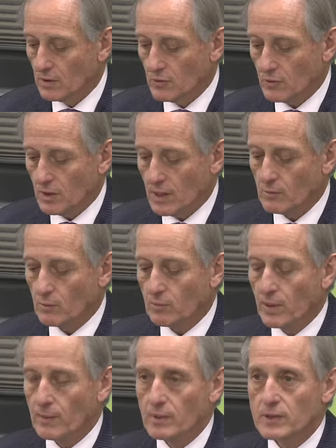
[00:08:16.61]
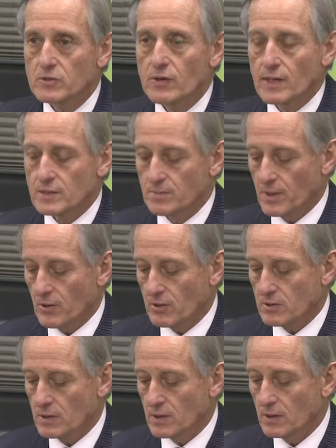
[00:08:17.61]
to enable public
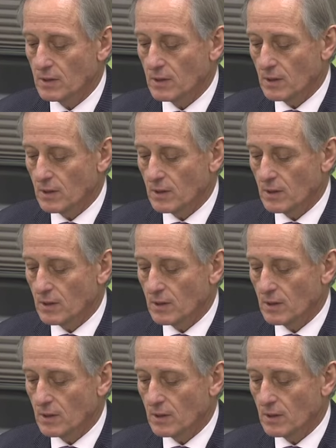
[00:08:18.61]
transparency,